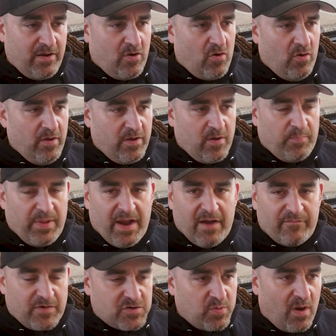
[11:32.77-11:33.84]
You're
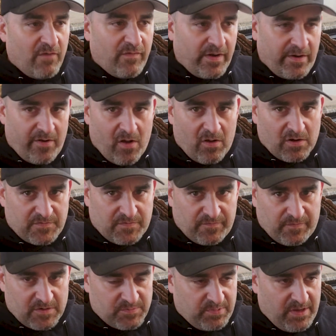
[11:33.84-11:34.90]
playing for $1,200 for
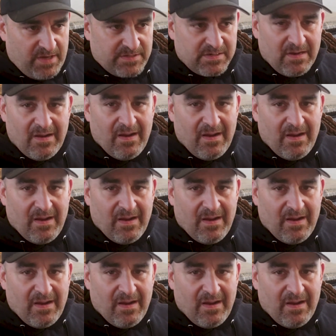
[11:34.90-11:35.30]
first place.